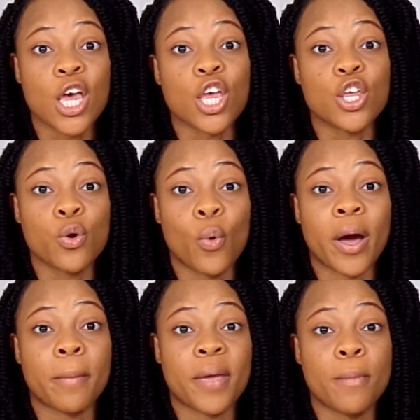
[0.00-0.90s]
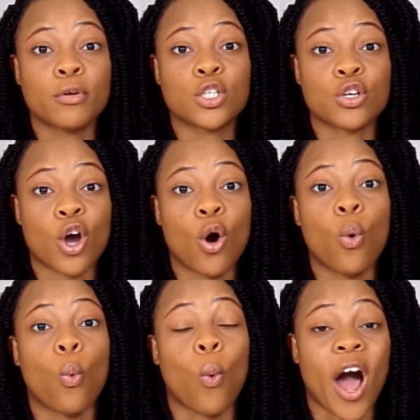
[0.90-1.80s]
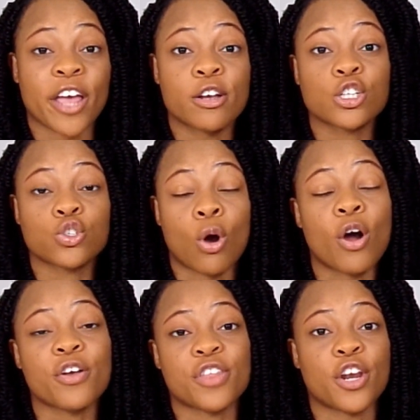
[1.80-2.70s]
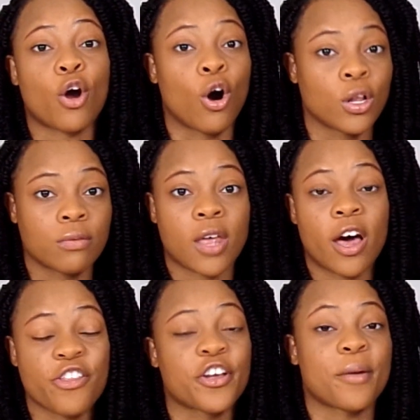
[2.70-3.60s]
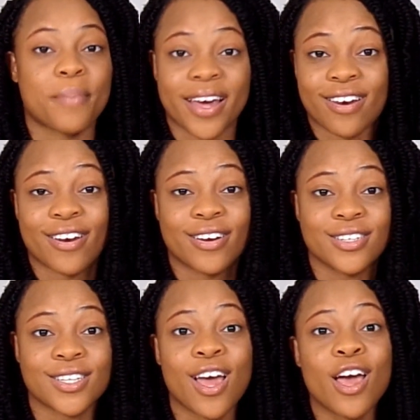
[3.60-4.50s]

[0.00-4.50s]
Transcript: You want people to know why you're stronger than all of the other competitors.